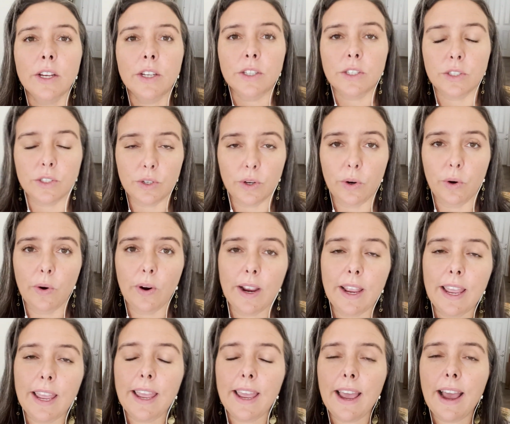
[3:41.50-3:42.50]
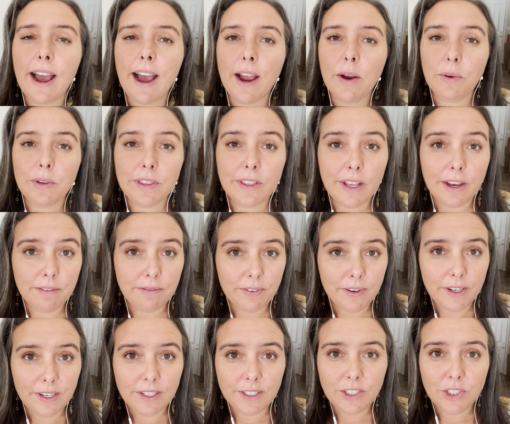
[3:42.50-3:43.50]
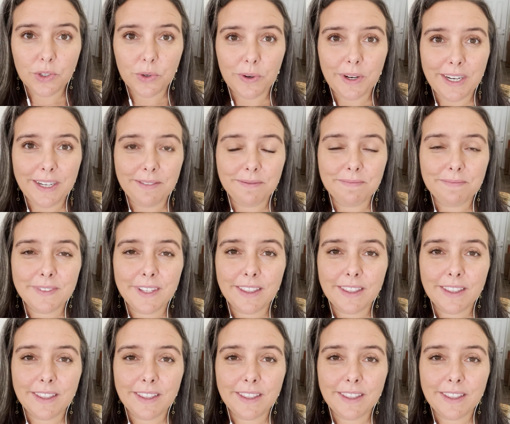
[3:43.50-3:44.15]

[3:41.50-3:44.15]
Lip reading: So I would love for you to join.